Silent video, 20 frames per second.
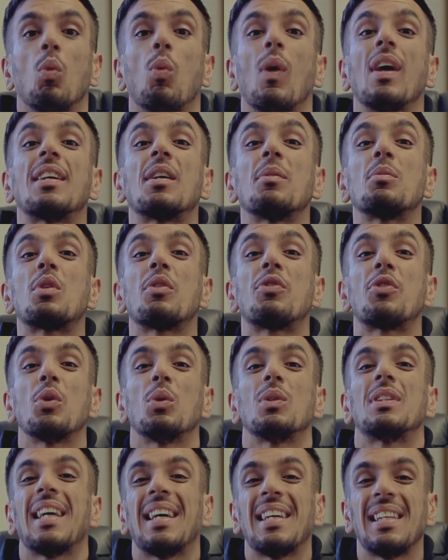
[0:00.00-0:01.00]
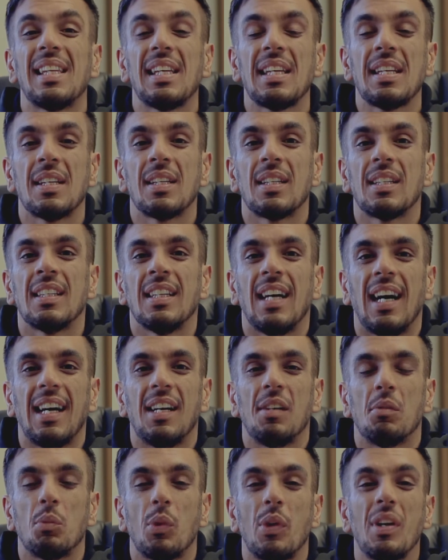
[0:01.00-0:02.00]
Welcome to Fuel Daily.
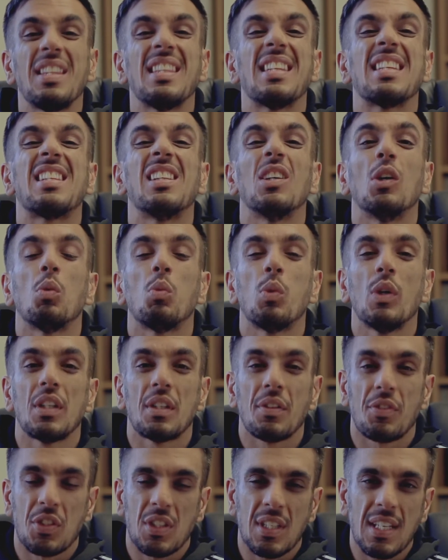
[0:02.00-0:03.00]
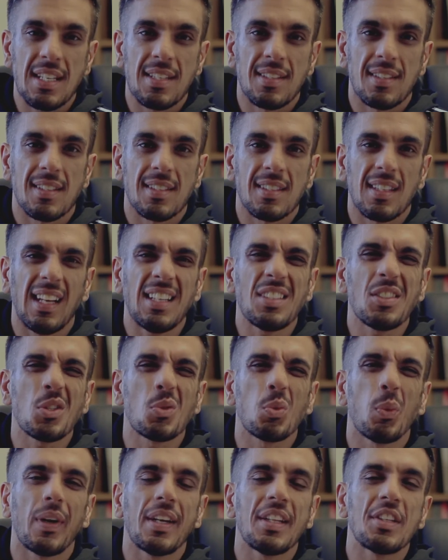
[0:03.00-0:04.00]
We're in this little word of seasons. I
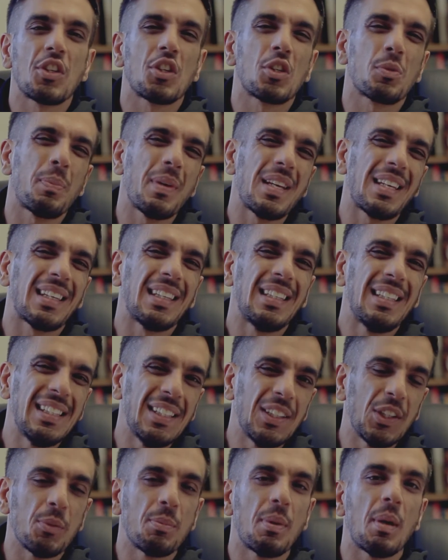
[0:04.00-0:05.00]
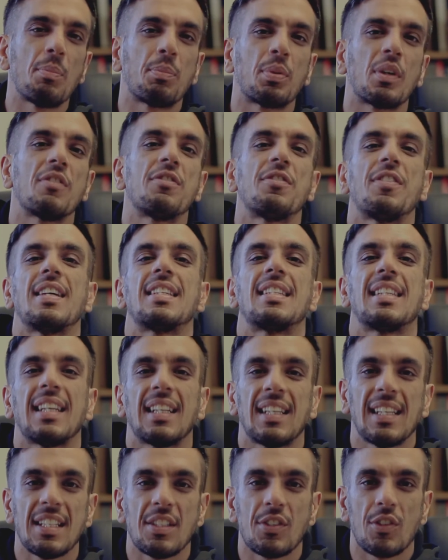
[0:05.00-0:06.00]
just wanted to speak a little bit
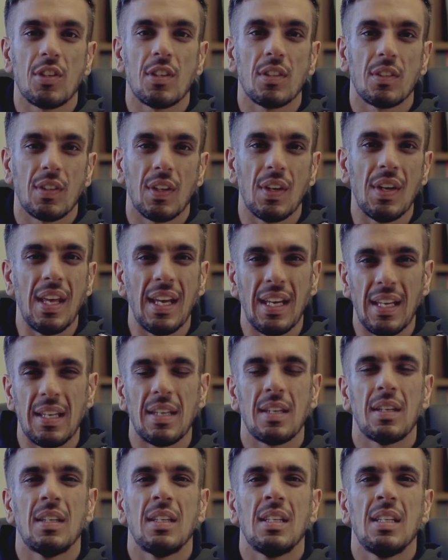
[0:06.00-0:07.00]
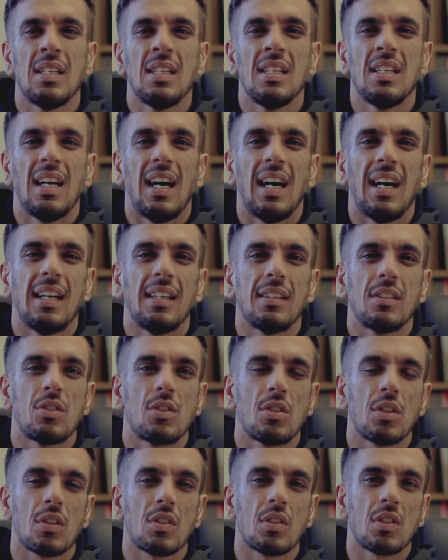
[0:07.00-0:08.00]
prophetically to you today. And
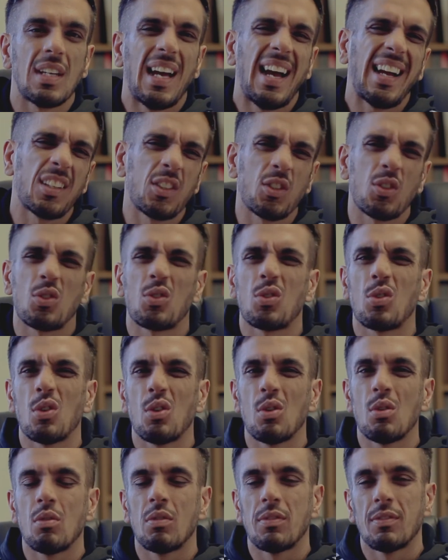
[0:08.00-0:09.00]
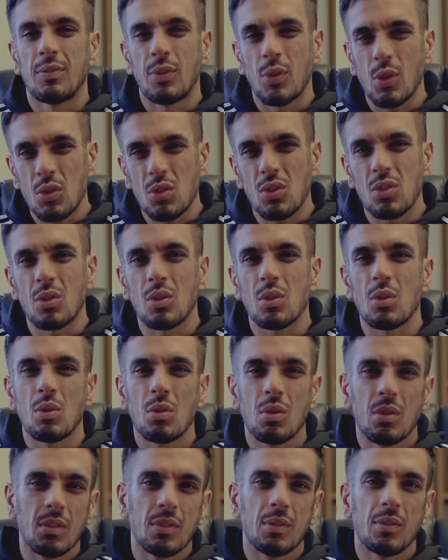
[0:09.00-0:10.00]
just Acts 2, verse 2,
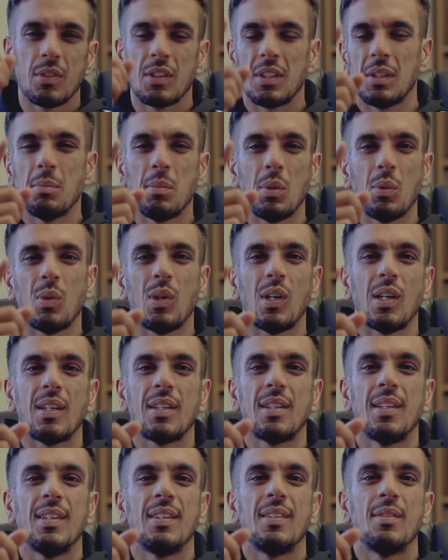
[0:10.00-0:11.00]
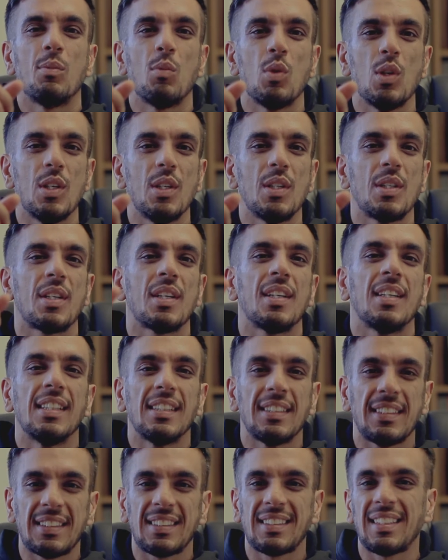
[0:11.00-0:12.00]
number 1, word,
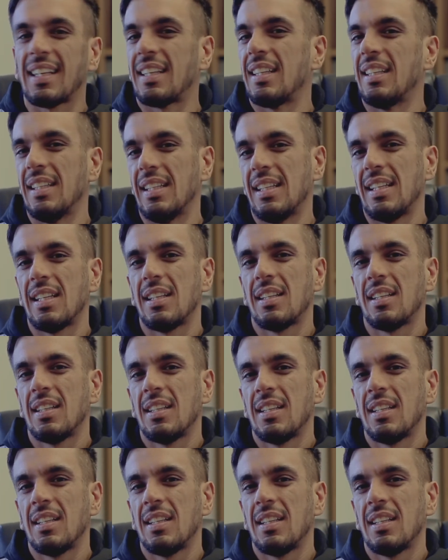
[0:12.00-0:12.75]
suddenly.